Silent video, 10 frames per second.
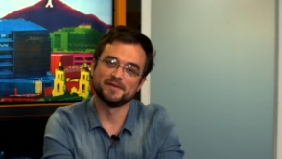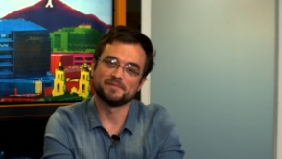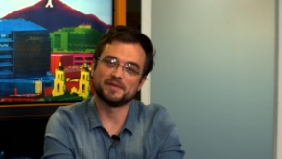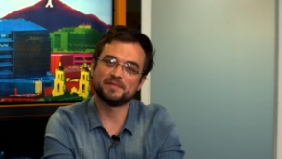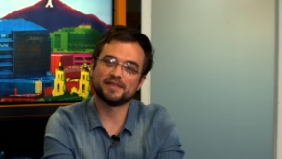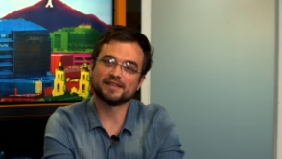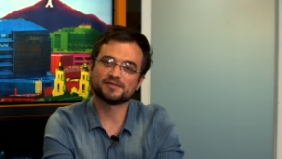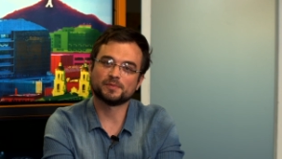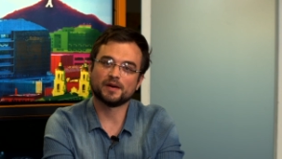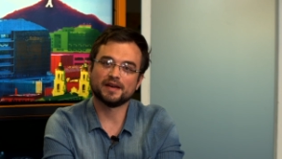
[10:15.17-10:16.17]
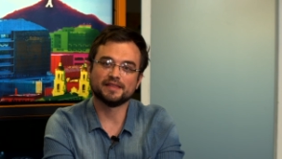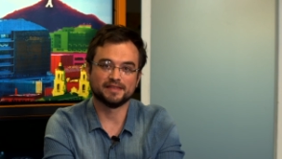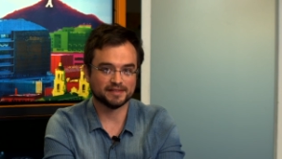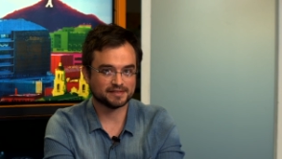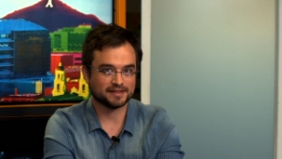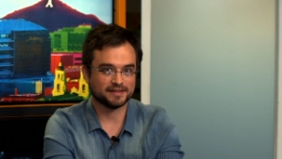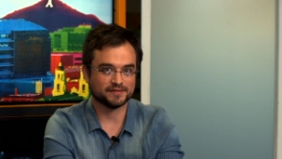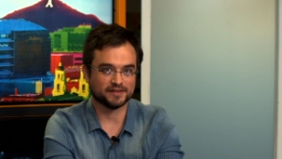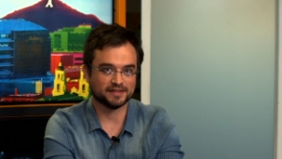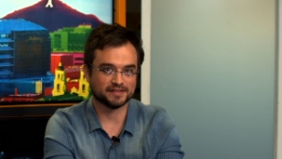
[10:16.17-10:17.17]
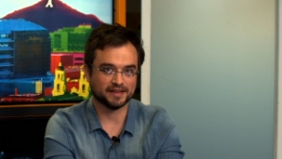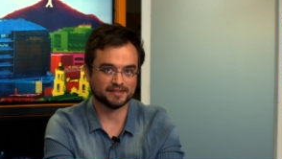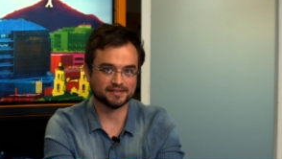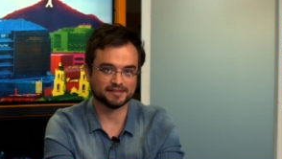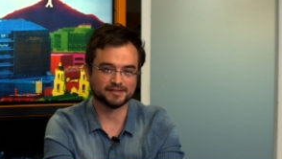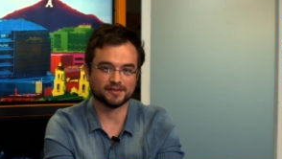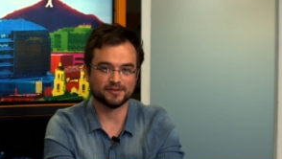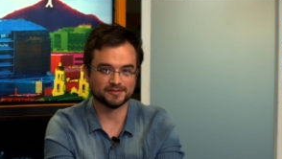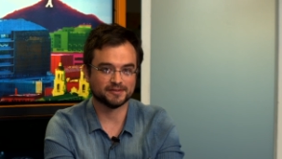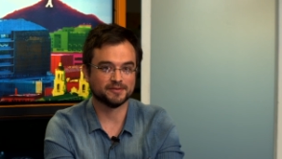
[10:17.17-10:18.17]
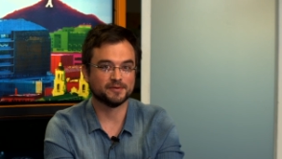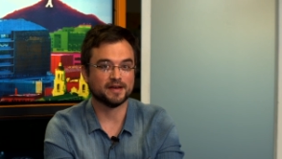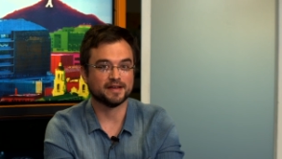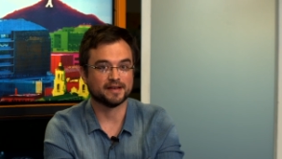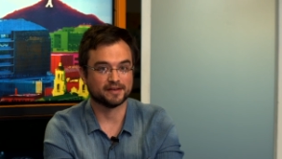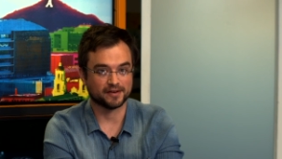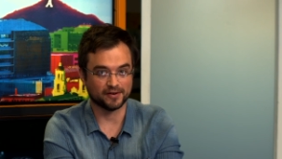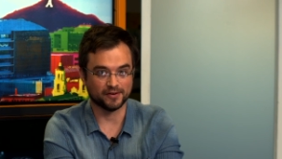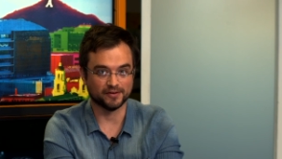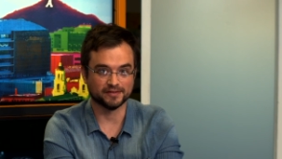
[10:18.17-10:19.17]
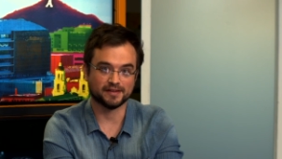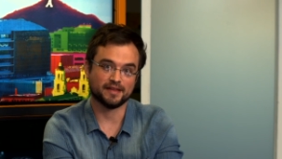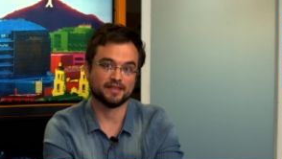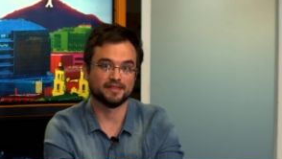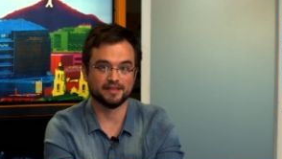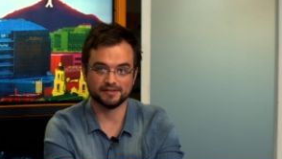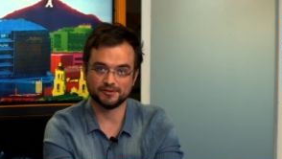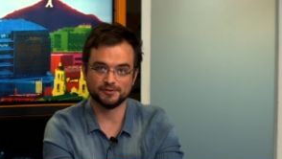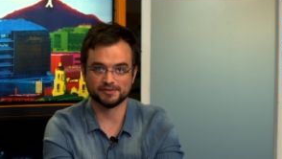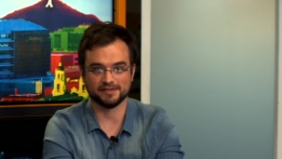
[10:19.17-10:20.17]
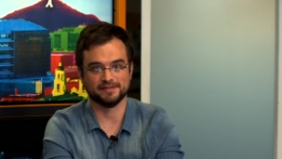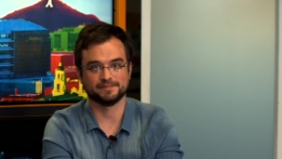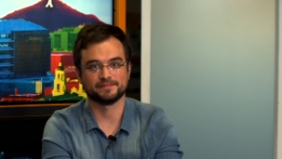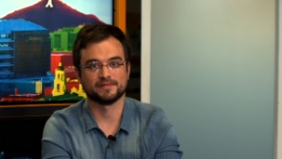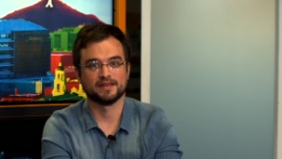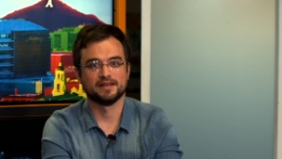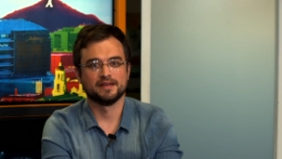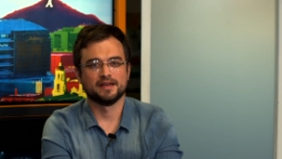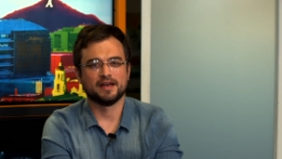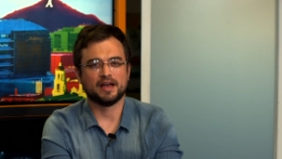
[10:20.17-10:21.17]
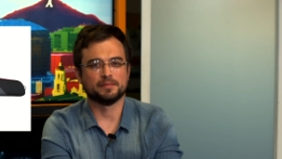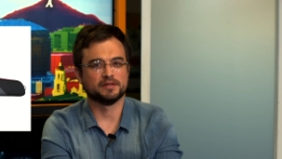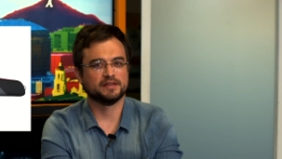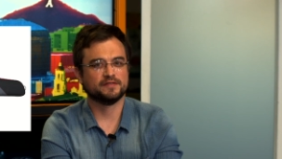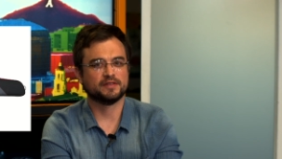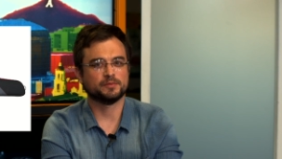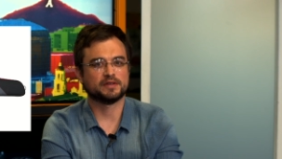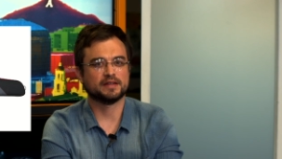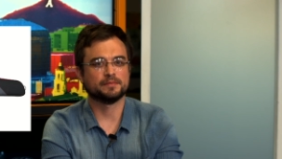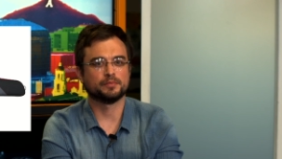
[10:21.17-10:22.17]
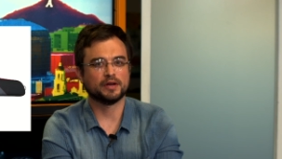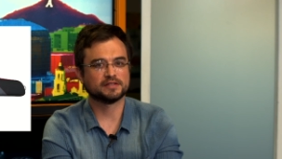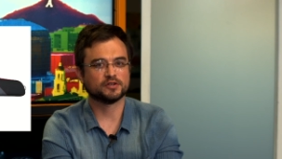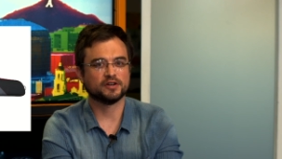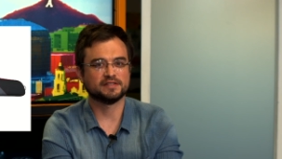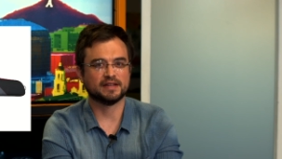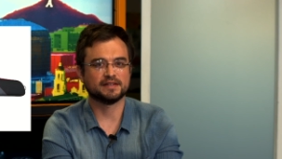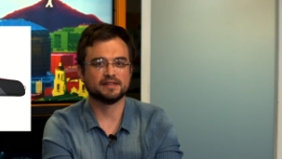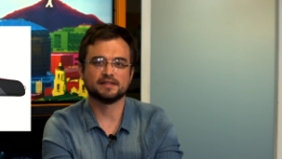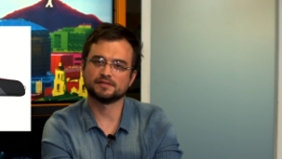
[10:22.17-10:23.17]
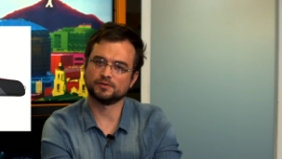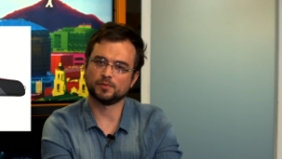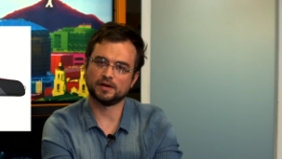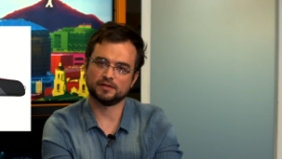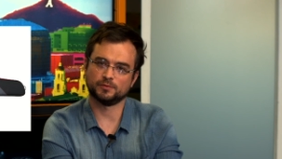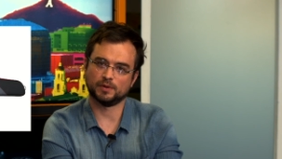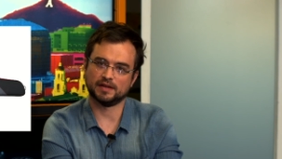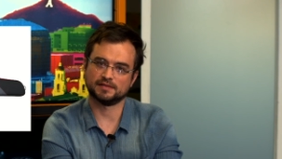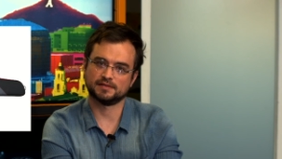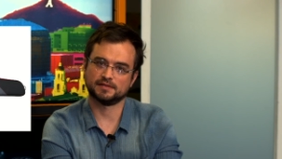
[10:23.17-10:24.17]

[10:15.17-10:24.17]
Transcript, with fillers: Maybe that's why this line of gun cases is also called the Tucson. I believe that we can embrace our identity as the Wild West.